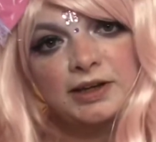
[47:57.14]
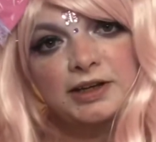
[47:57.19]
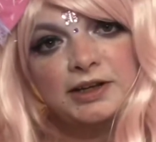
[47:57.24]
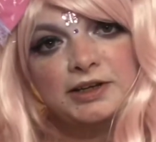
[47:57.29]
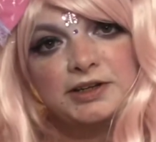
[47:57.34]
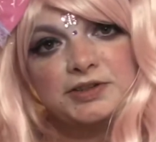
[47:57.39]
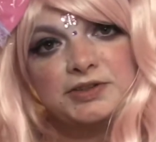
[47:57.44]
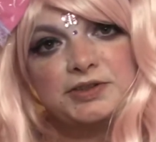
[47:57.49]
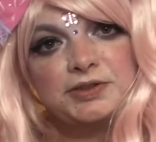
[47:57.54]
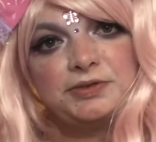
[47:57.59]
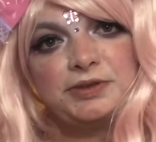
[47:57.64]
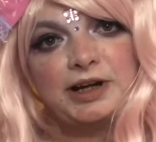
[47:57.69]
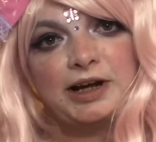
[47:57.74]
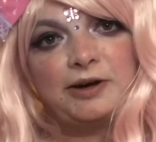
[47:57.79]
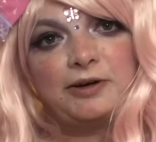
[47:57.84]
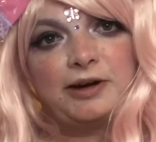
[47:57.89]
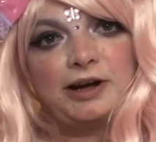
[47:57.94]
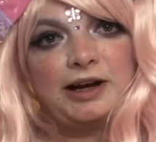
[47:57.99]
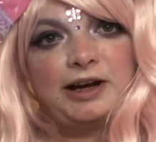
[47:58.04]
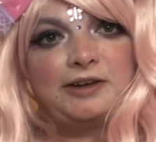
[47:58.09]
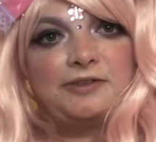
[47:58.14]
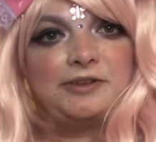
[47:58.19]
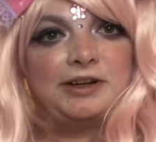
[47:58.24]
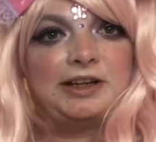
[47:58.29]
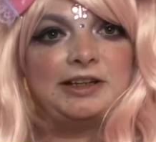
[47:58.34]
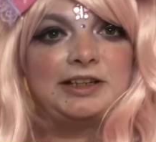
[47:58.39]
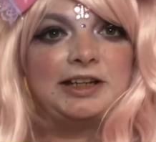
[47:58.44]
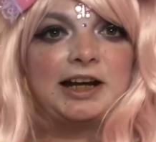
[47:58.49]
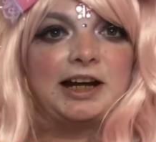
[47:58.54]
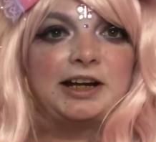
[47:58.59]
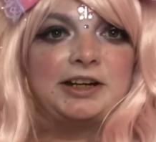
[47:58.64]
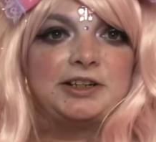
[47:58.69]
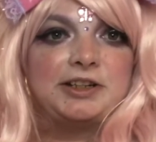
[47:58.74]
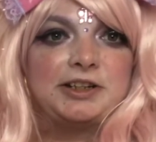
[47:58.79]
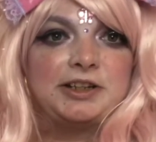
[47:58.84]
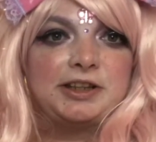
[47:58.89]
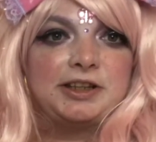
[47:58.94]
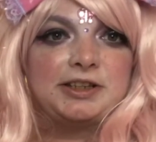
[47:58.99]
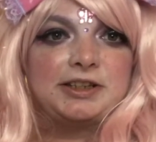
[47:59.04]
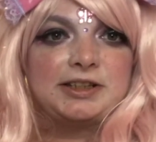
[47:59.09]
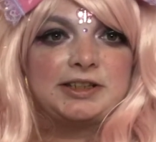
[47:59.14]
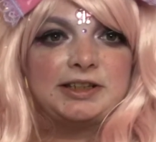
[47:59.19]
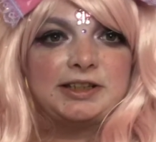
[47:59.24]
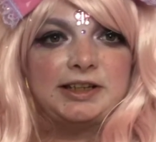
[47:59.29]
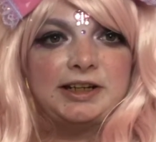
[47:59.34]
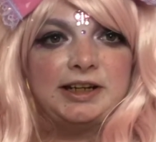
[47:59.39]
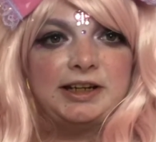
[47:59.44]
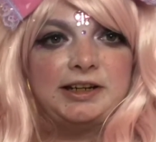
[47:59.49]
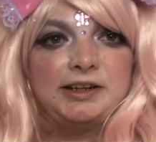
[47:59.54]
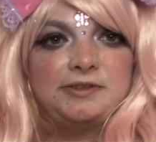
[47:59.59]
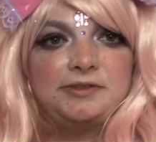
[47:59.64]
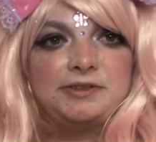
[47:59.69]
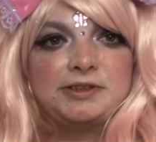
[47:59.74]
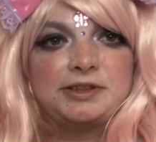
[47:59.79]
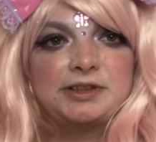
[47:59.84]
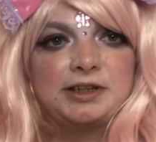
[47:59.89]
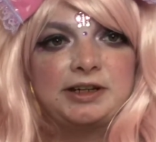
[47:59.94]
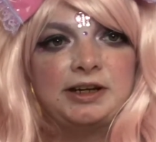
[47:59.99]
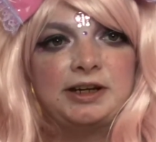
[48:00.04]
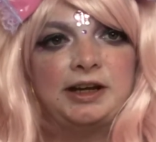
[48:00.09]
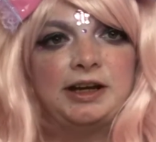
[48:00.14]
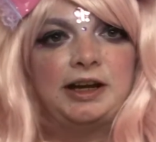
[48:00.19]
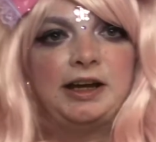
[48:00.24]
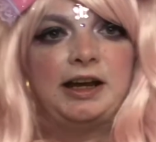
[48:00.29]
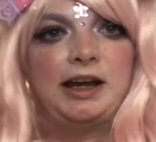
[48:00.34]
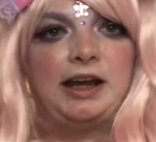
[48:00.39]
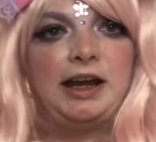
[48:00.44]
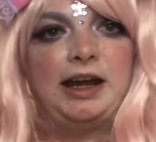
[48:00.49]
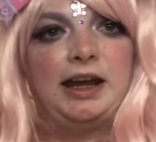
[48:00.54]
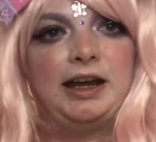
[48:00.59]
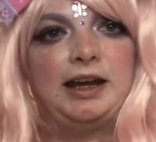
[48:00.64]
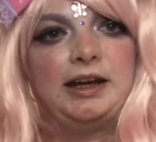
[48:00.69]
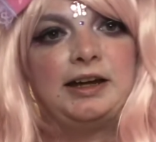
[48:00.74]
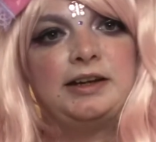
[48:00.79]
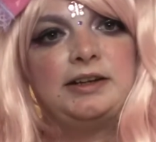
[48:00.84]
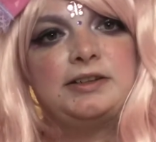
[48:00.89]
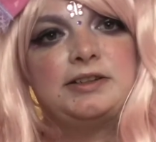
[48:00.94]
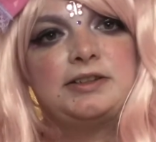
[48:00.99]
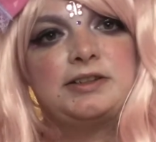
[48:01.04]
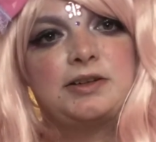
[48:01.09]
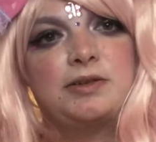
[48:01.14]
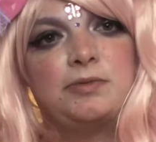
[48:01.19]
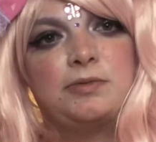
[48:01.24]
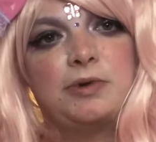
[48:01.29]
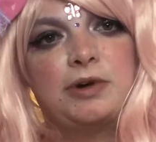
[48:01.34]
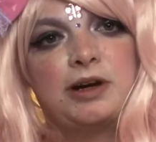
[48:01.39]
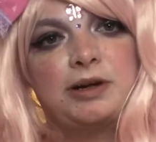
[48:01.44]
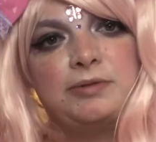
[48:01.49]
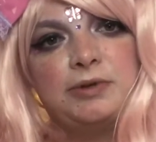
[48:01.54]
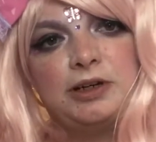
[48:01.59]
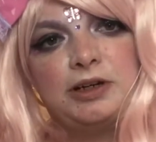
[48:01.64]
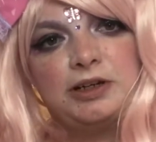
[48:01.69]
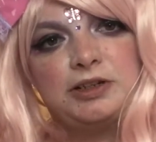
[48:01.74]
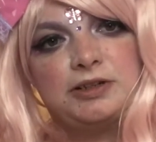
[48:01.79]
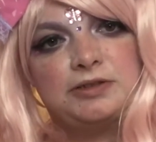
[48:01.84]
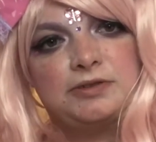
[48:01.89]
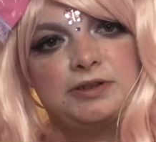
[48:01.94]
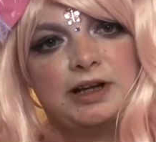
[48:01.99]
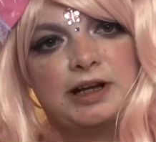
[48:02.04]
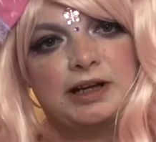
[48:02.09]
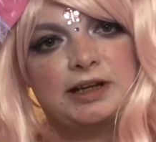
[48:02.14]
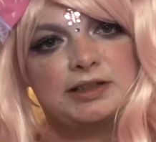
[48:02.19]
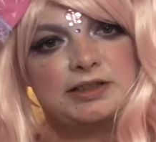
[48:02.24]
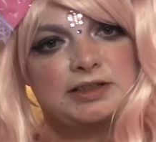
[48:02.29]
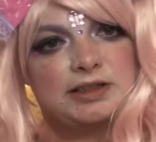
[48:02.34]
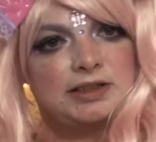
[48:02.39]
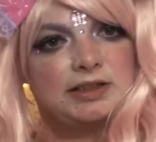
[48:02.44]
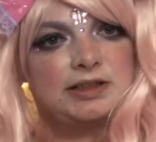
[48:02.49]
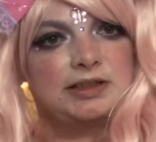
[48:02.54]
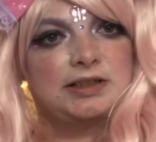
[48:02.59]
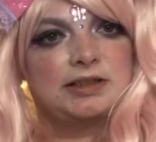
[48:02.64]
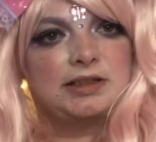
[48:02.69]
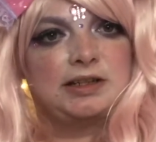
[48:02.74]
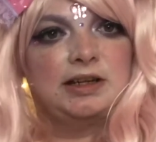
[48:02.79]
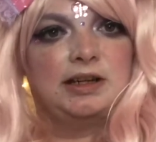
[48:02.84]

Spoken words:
So now I have attached the sleeves, and what I'm going to do next is